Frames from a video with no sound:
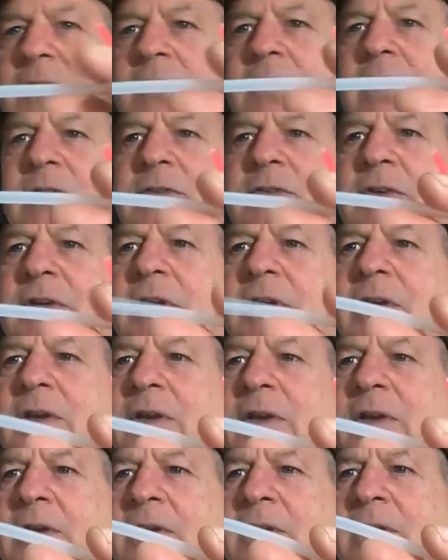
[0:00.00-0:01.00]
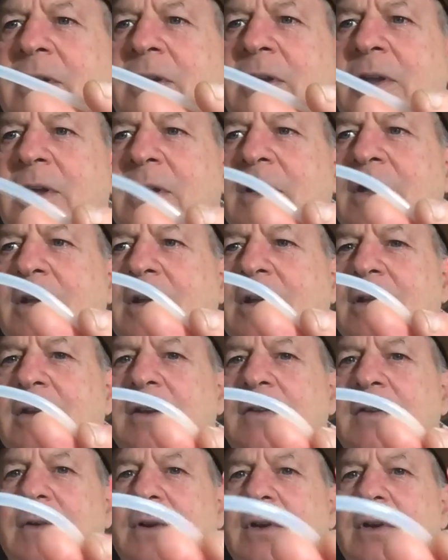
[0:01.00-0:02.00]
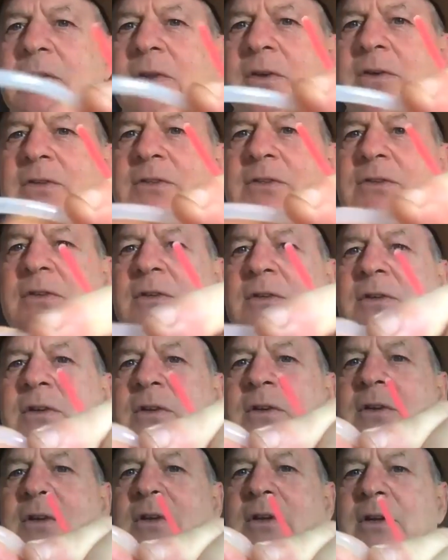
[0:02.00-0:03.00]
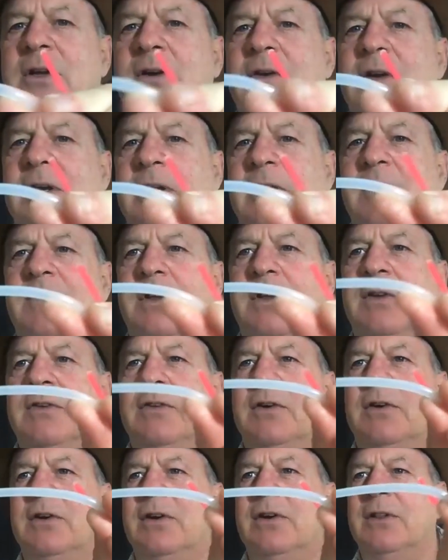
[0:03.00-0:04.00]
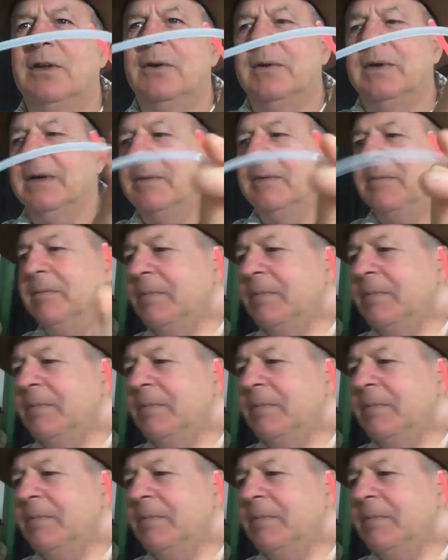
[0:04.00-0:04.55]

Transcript: are actually different colors. All right, and it's gonna start glowing.